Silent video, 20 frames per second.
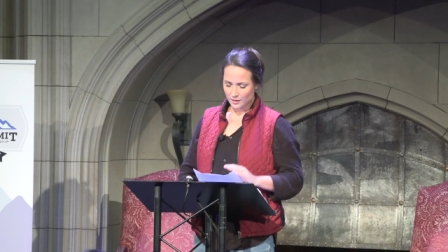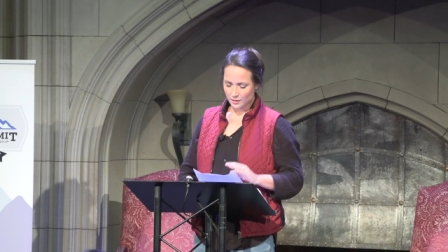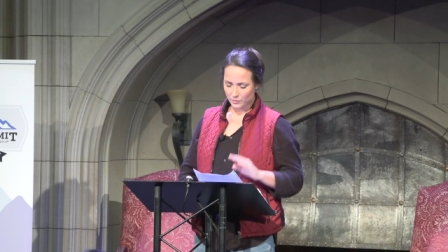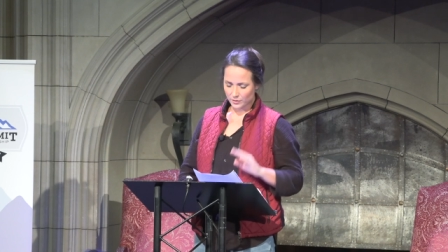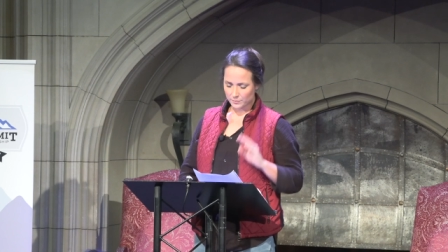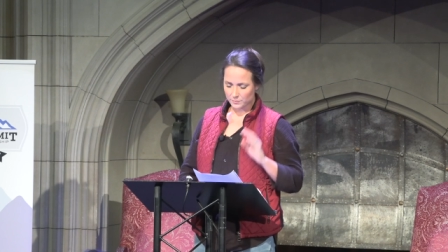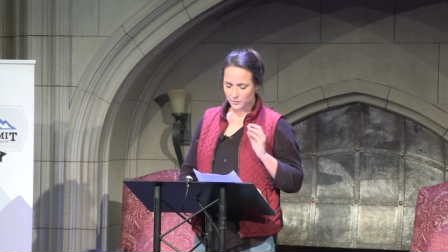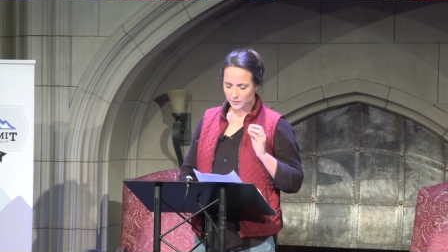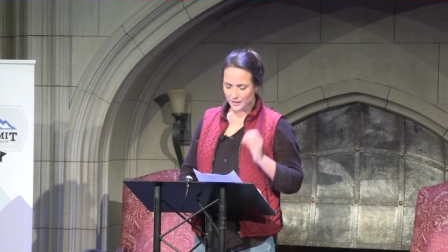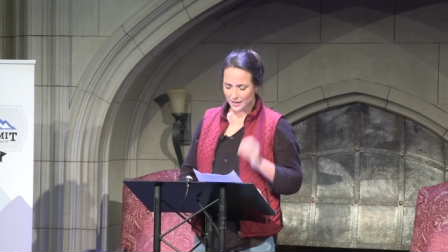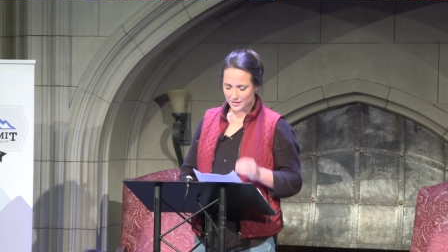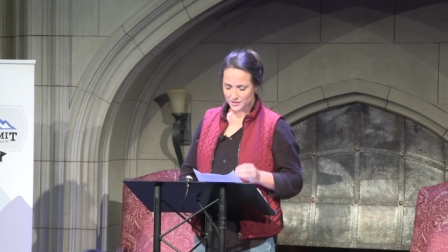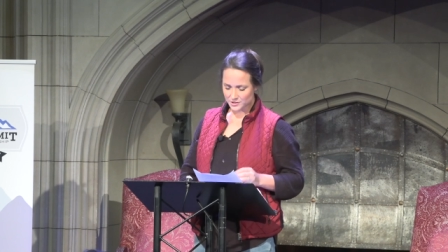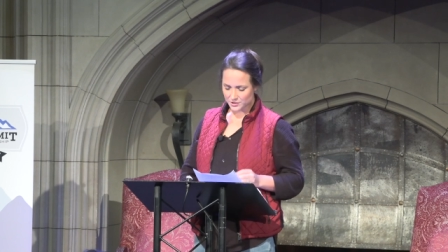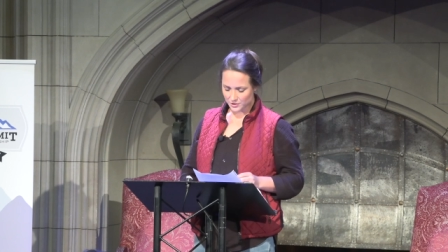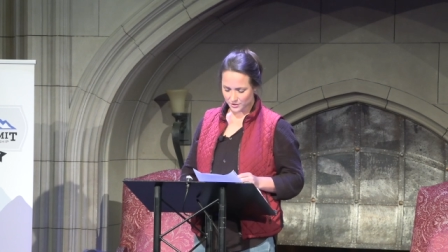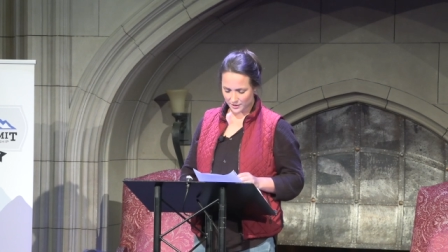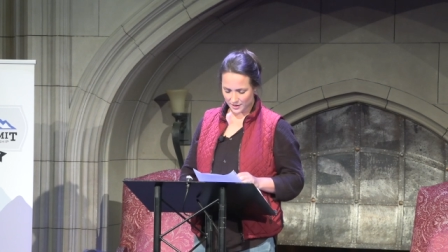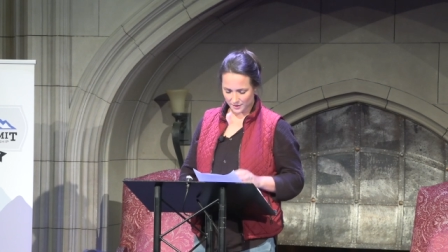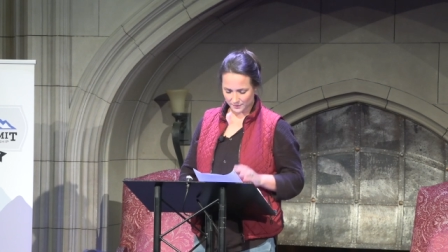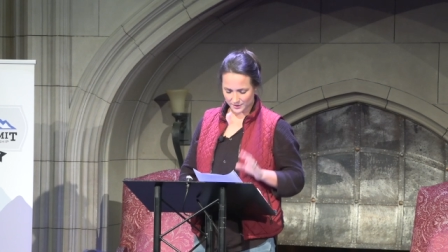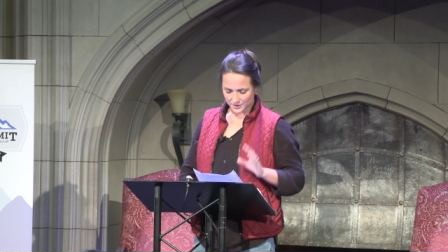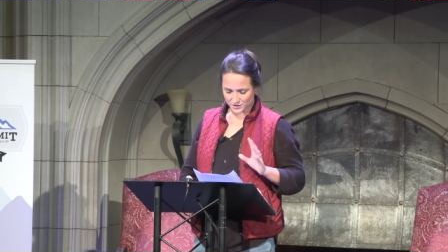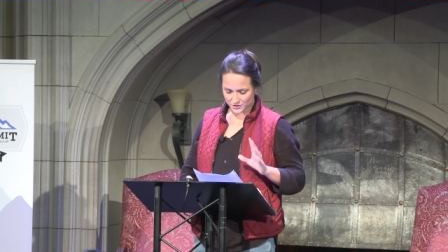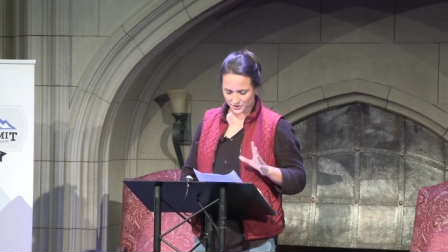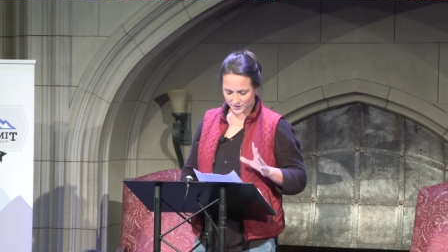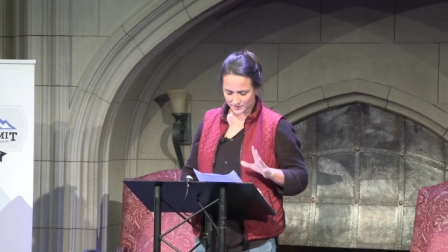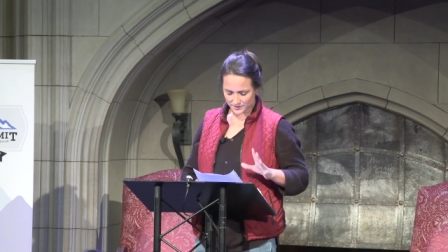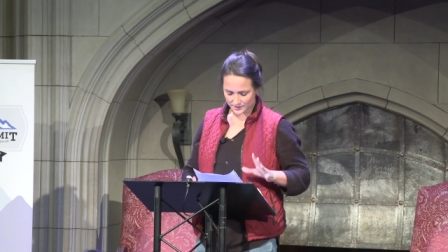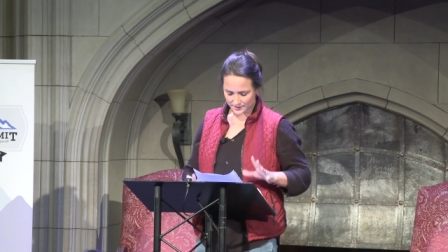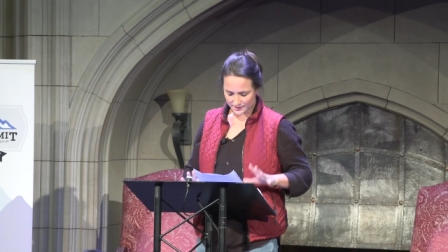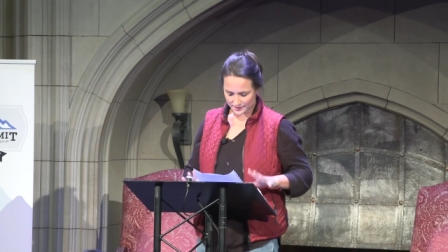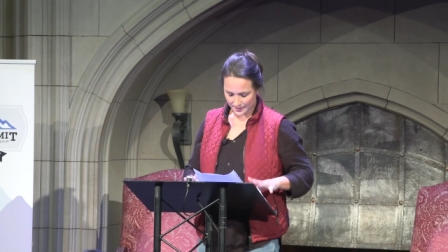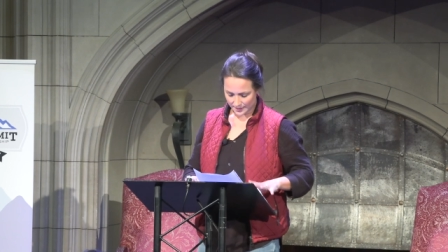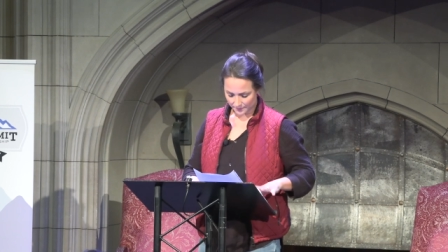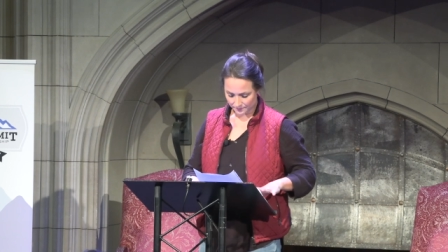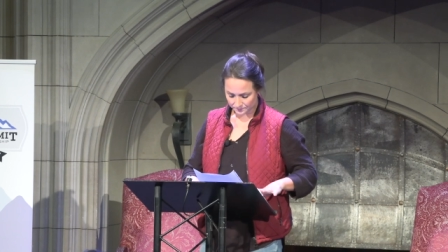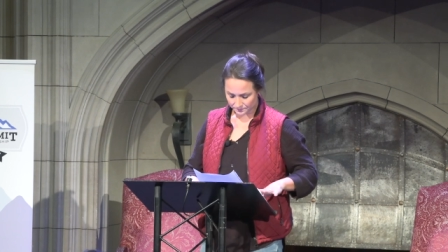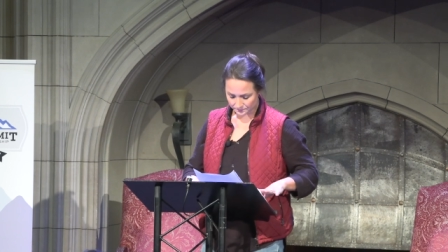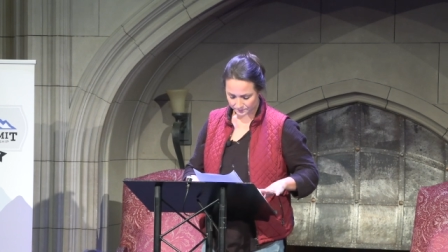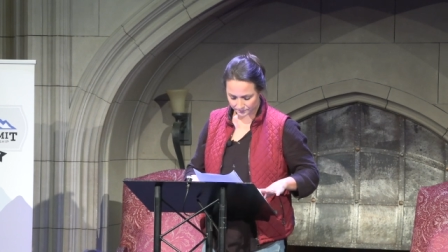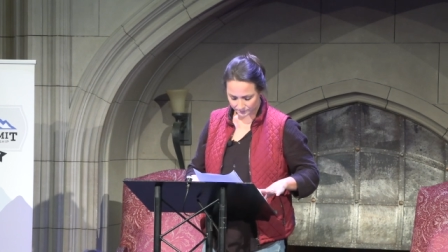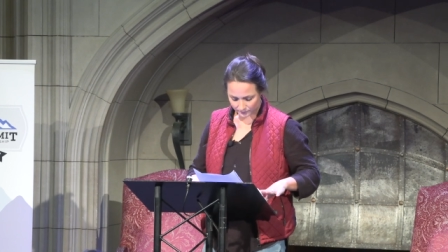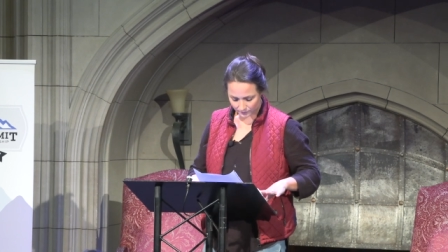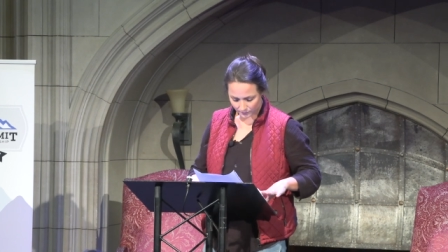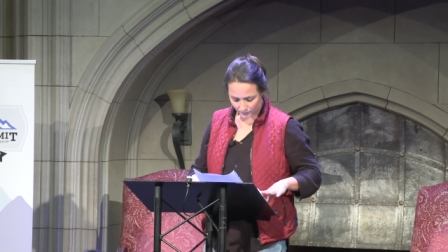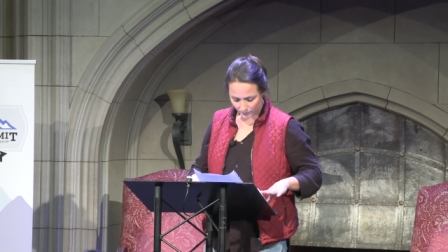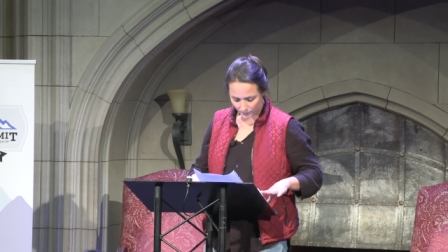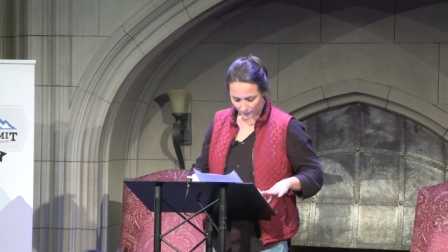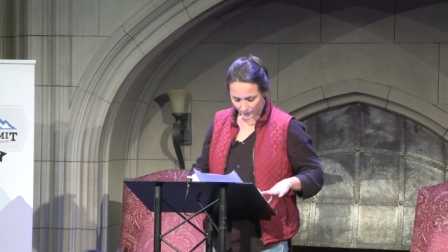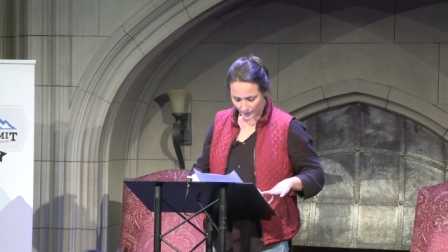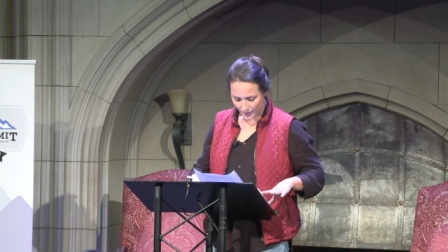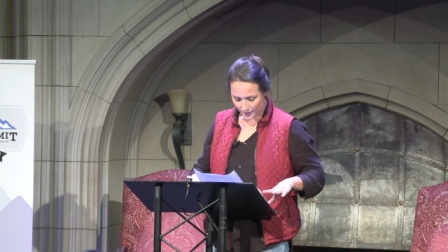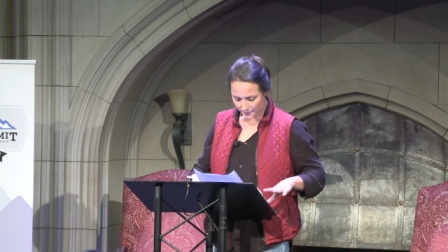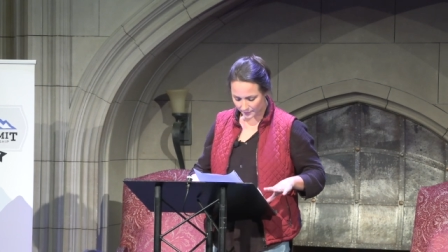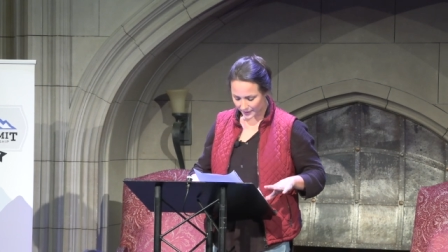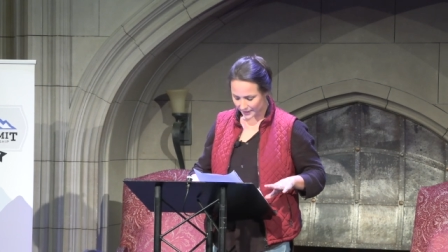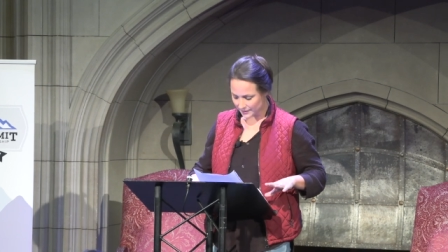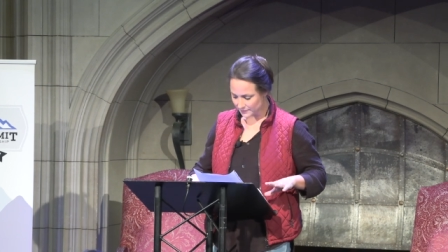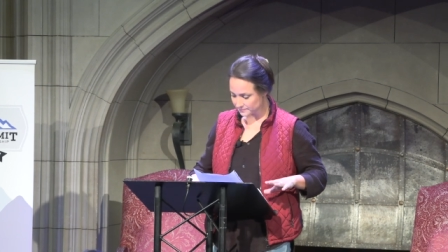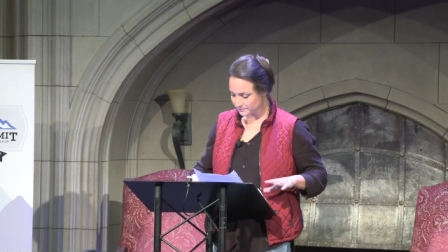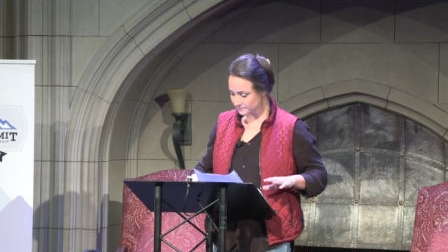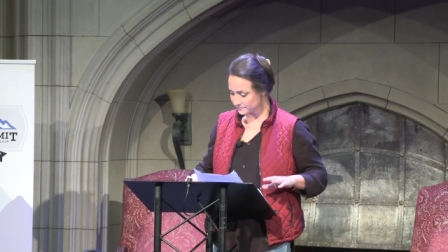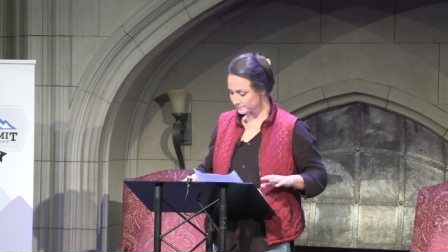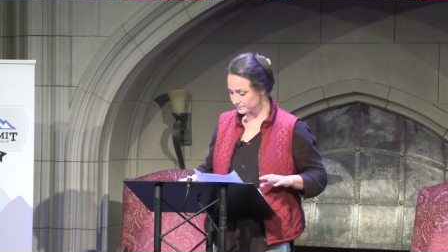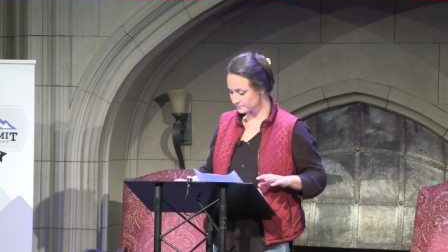We bless your name in Jesus' name. Amen.